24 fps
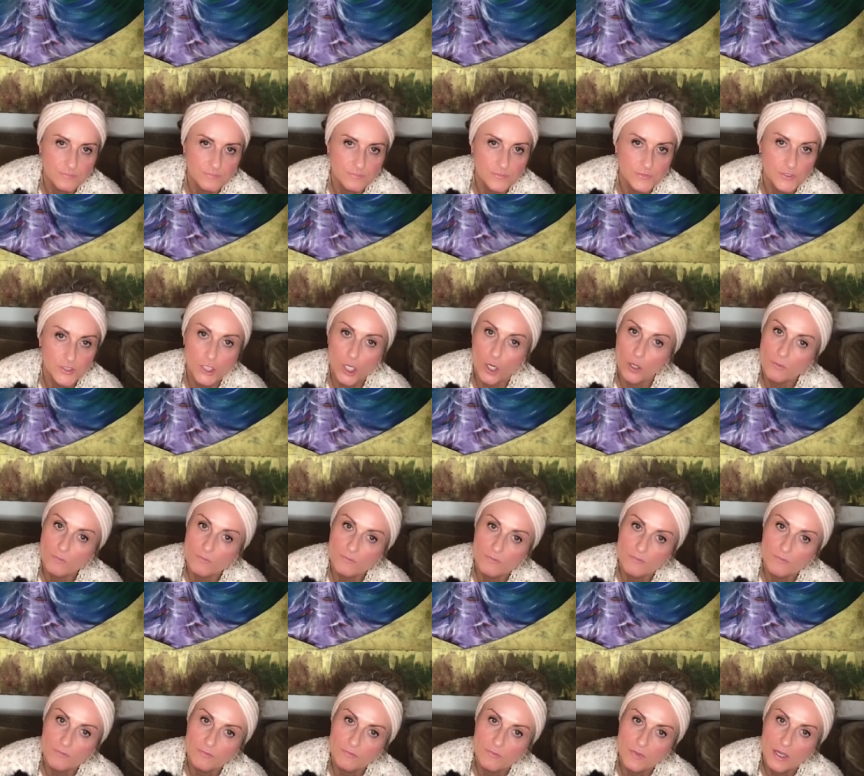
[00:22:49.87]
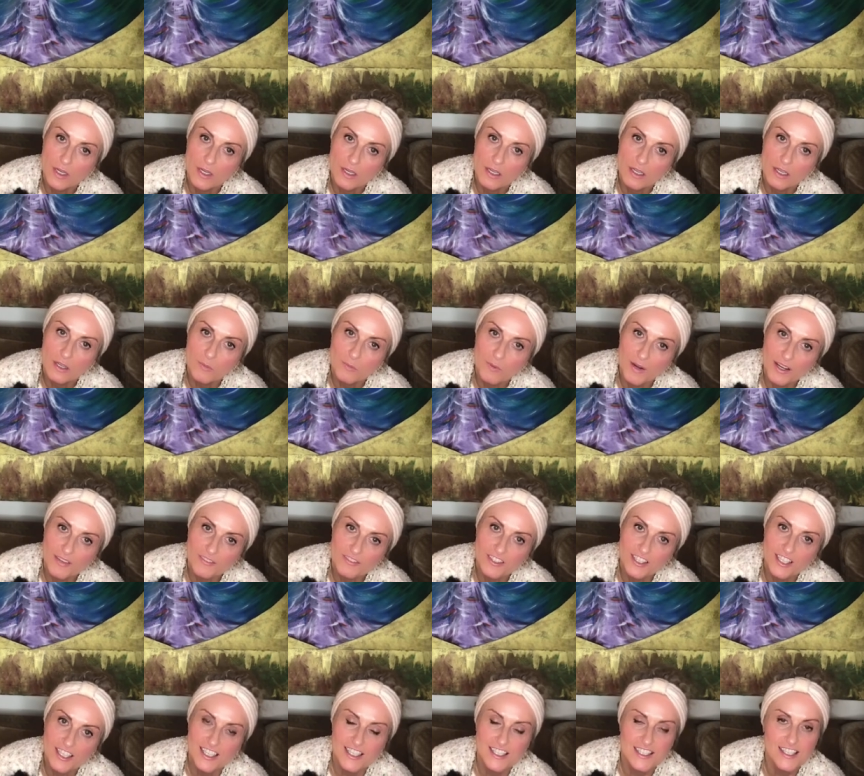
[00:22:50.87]
So, whatever it
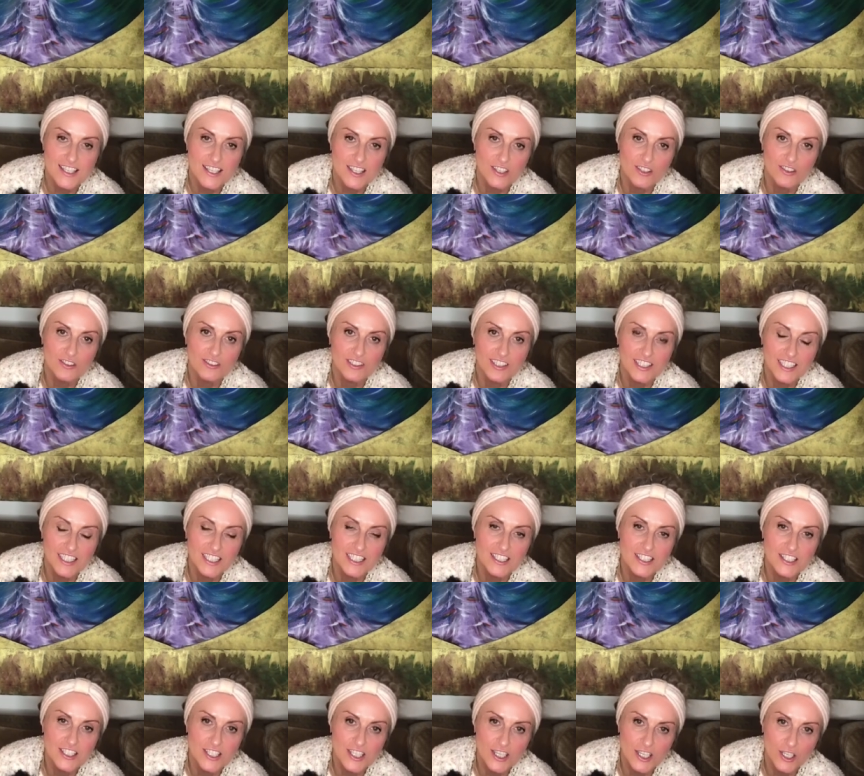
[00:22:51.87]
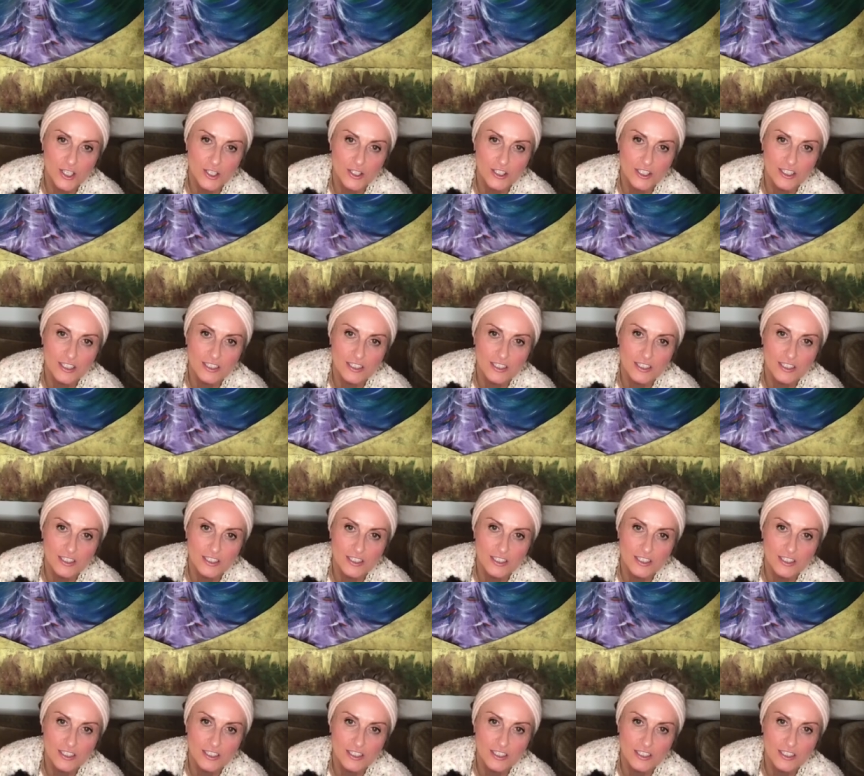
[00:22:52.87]
is that you need to